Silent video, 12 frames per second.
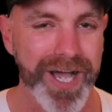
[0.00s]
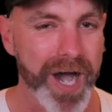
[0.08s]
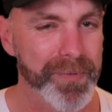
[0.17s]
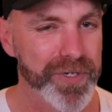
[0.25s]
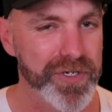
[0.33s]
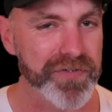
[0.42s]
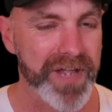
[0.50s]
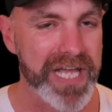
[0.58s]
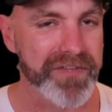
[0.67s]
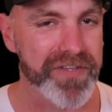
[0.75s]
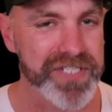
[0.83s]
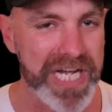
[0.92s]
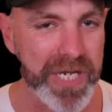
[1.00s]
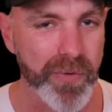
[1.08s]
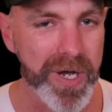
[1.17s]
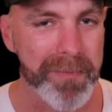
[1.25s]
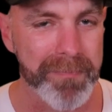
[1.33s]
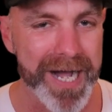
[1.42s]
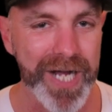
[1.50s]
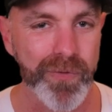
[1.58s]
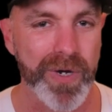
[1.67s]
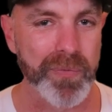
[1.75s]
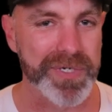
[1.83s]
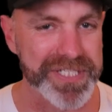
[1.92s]
I'm a huge fan of the Jaguar Mark
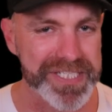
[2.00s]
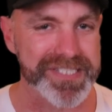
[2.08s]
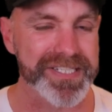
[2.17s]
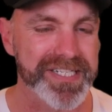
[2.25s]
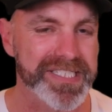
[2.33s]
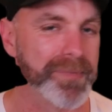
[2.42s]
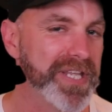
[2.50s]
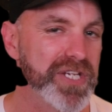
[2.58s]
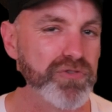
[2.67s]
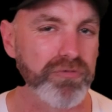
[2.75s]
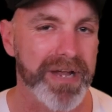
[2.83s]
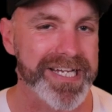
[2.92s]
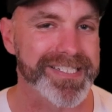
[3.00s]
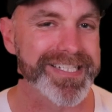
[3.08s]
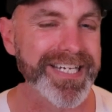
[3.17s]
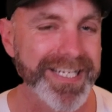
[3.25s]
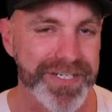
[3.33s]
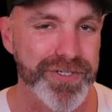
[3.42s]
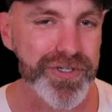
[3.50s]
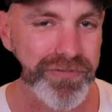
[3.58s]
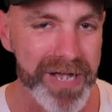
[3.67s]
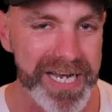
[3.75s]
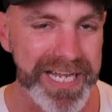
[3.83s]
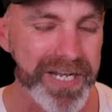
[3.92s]
1. We did see some of these race in
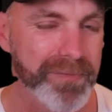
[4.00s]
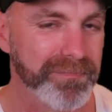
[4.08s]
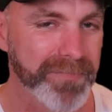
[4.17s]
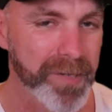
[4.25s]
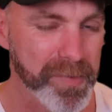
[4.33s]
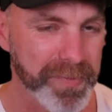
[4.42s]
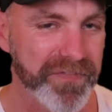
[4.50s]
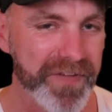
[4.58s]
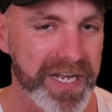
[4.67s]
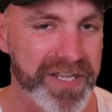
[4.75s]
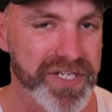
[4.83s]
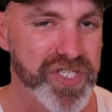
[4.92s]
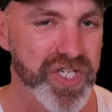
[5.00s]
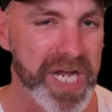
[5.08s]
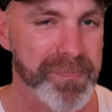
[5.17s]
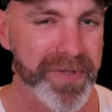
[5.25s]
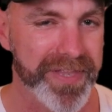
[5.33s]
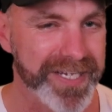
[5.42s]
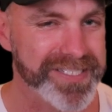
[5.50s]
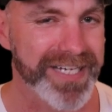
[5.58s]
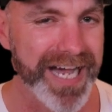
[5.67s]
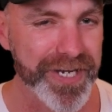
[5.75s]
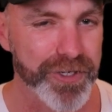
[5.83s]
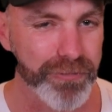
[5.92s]
Australia, and I'm a big fan of the shape. I think it's an
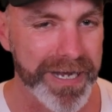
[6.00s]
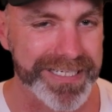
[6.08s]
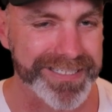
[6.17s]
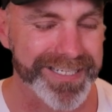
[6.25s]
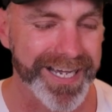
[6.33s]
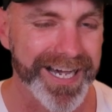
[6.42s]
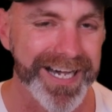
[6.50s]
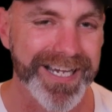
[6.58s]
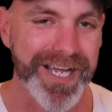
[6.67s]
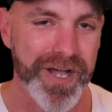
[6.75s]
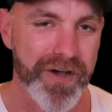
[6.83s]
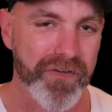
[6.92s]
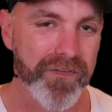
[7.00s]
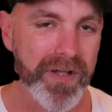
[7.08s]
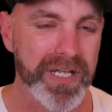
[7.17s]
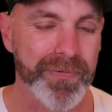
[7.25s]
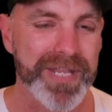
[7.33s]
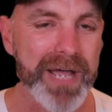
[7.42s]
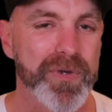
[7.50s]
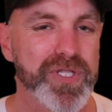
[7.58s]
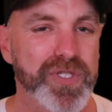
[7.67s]
underrated car. Following that,